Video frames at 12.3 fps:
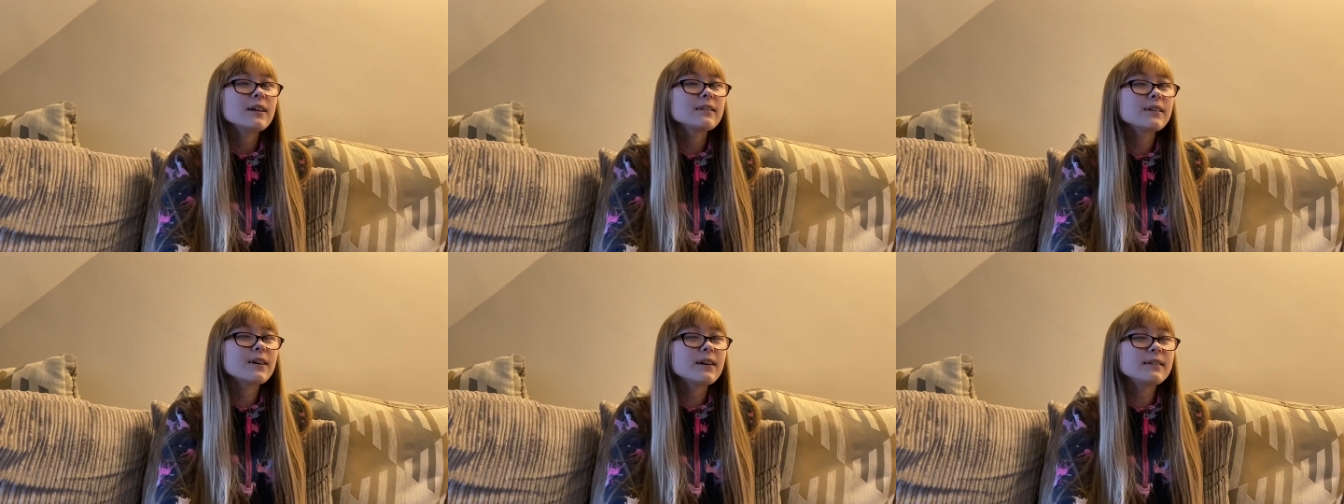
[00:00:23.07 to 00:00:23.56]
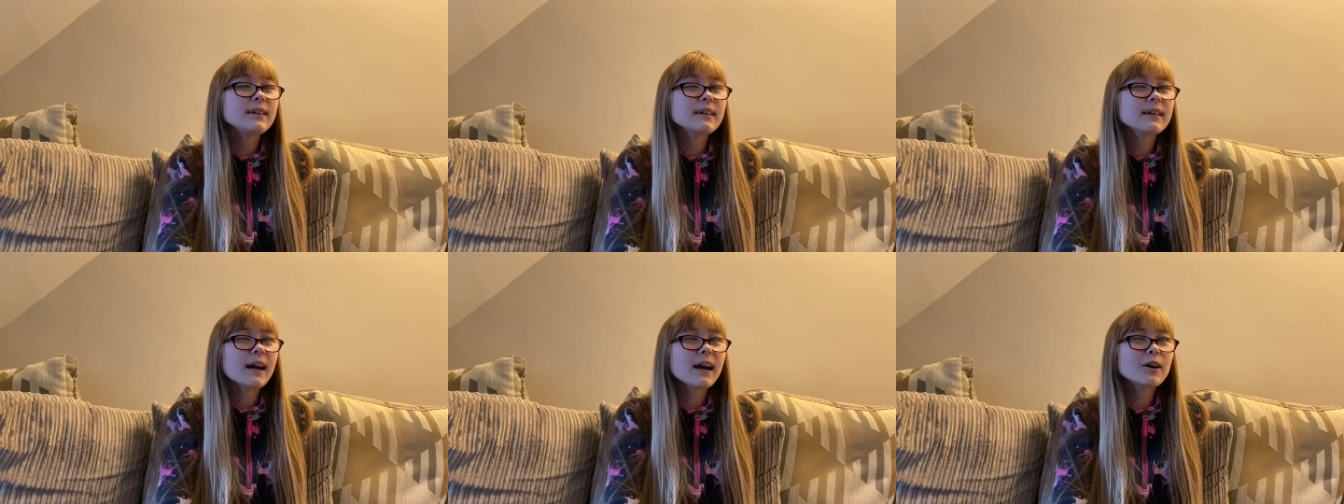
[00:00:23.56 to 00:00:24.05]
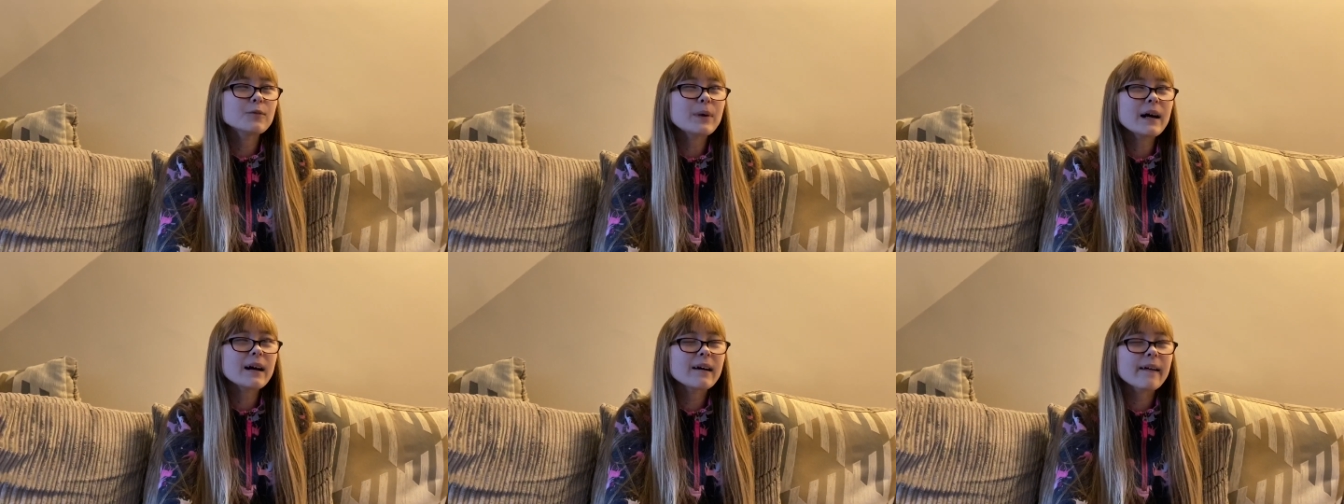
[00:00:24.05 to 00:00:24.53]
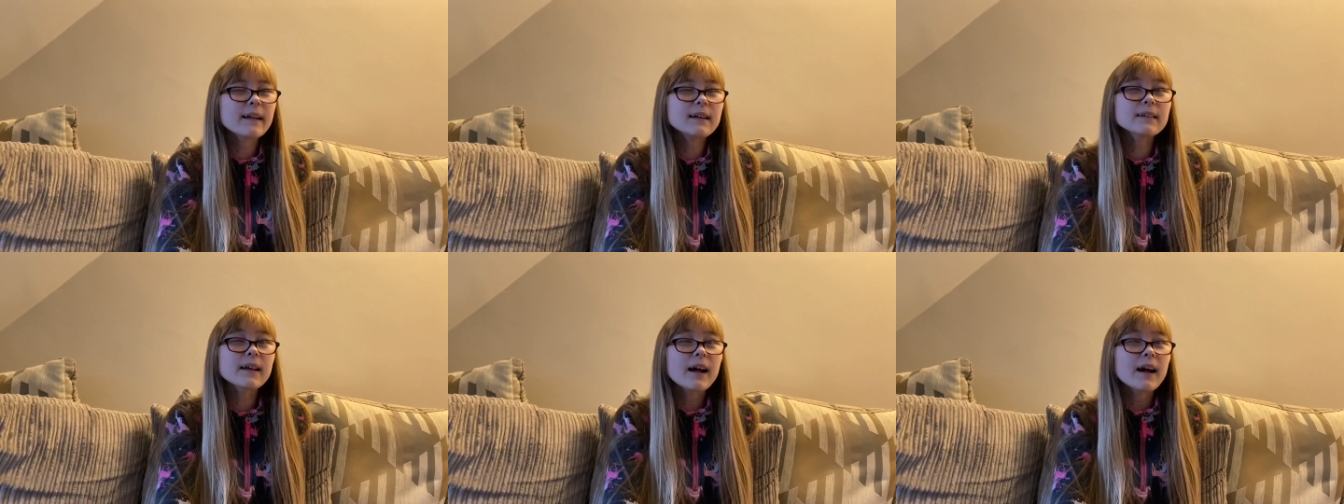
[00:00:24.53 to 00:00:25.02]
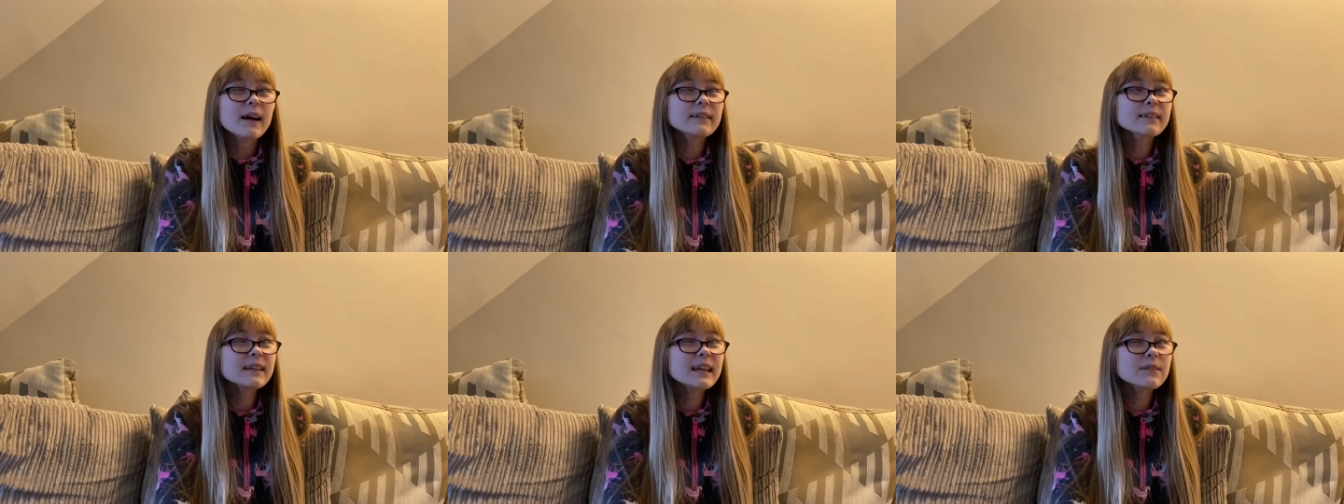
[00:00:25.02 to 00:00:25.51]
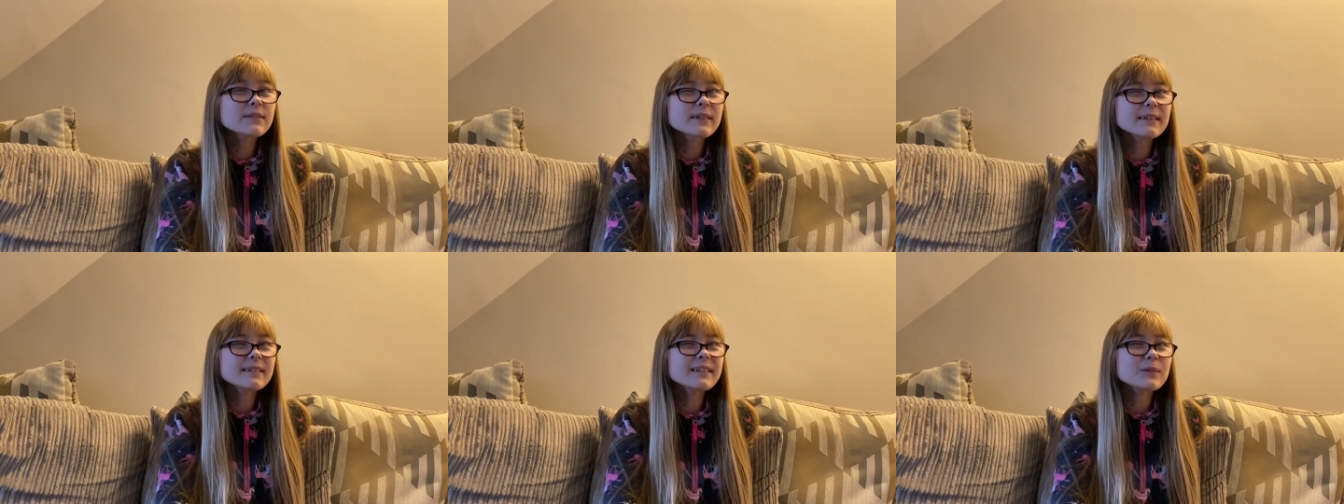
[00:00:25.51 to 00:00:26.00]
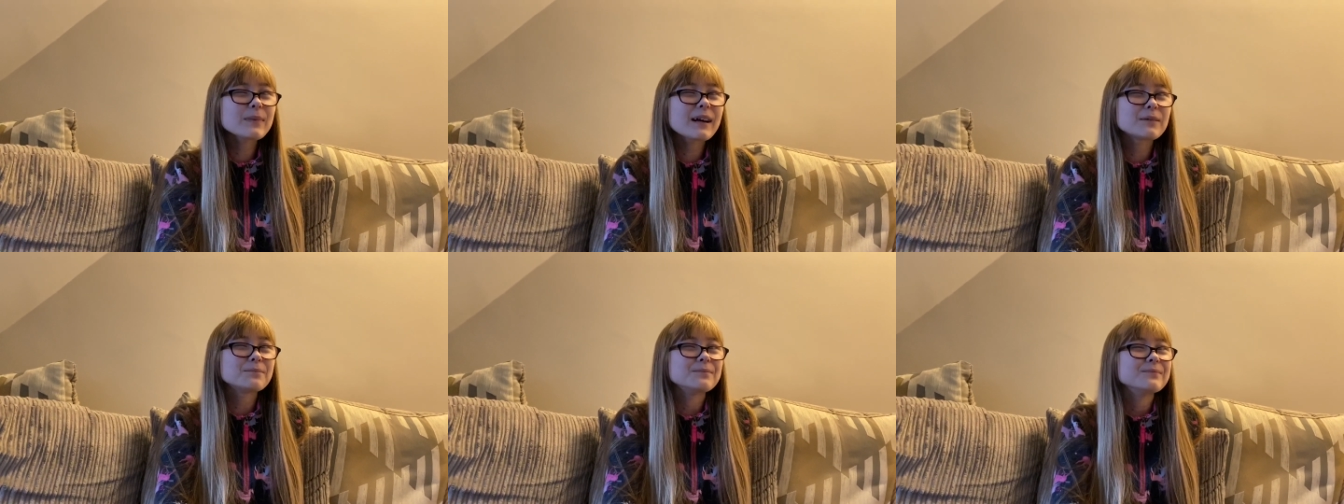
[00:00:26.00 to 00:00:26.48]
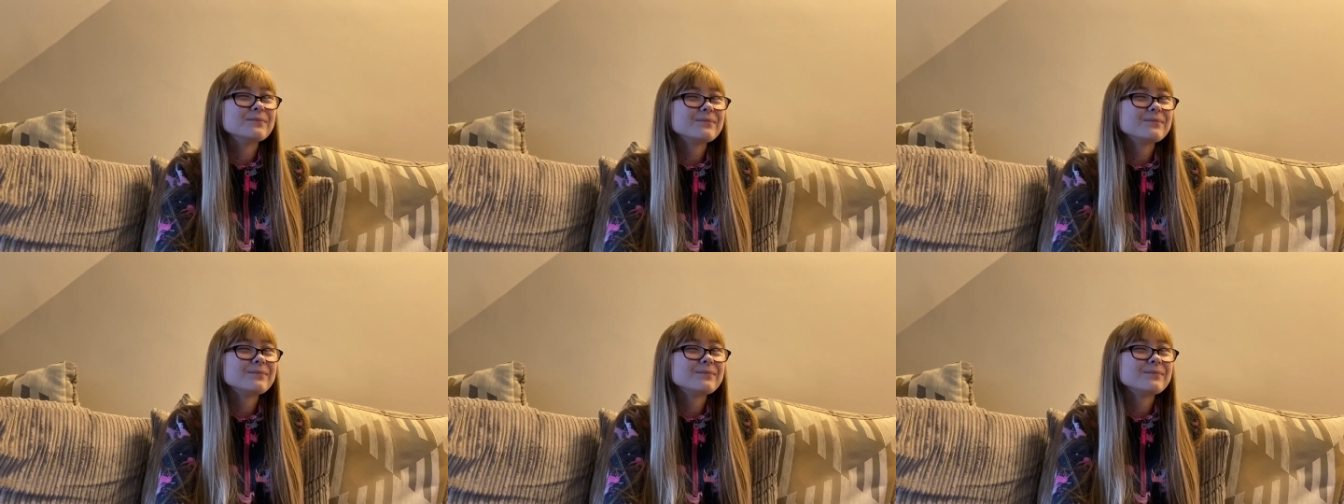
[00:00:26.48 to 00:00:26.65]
Dirty Cow bars as gifts, hasn't it, Mum?